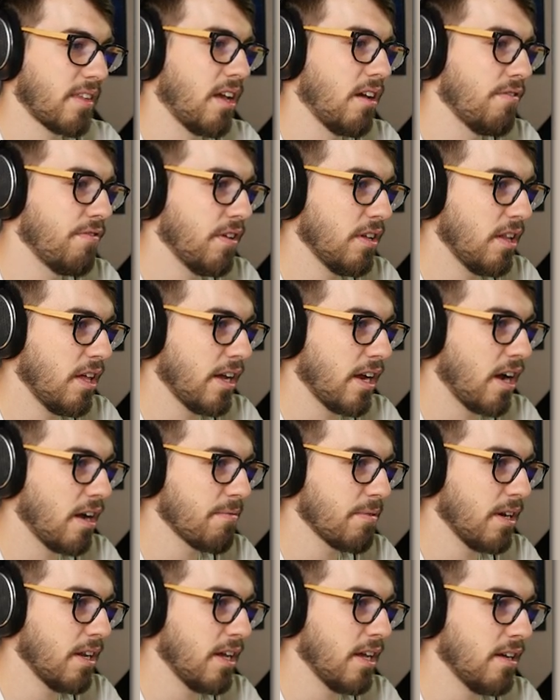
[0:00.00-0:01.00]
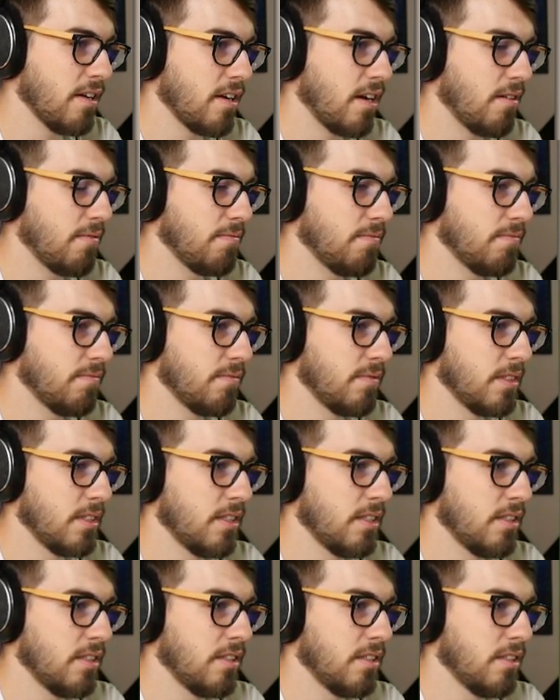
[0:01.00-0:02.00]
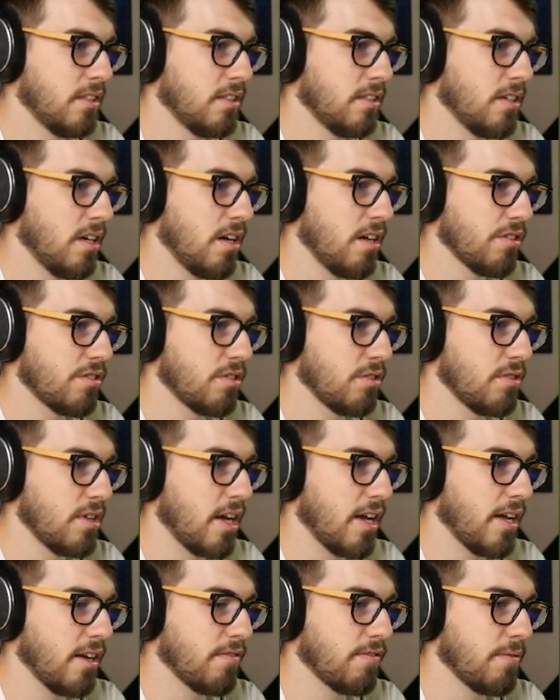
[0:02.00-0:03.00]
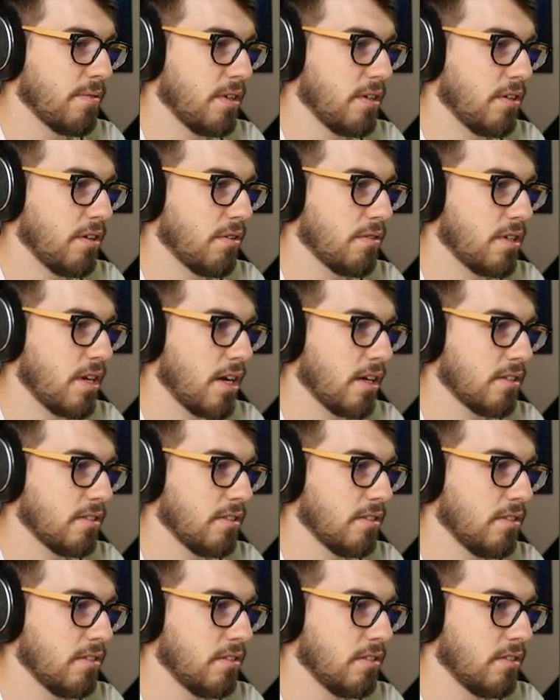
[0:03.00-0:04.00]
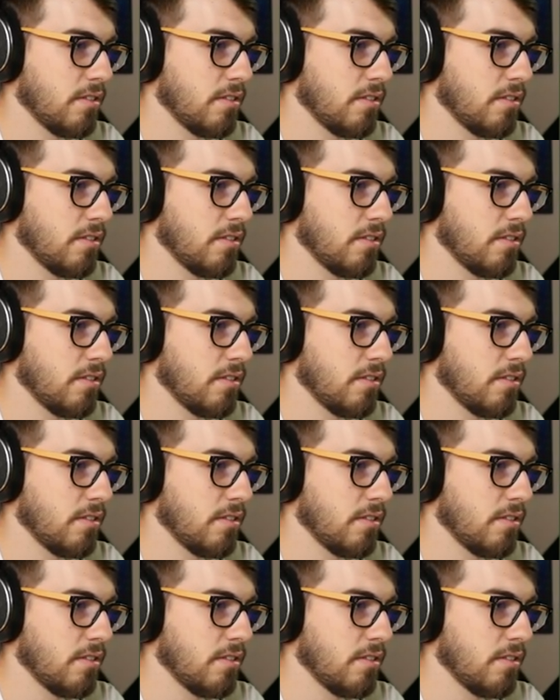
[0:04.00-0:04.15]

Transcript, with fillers: feel like I'm gonna end up also dying from the neurotoxin?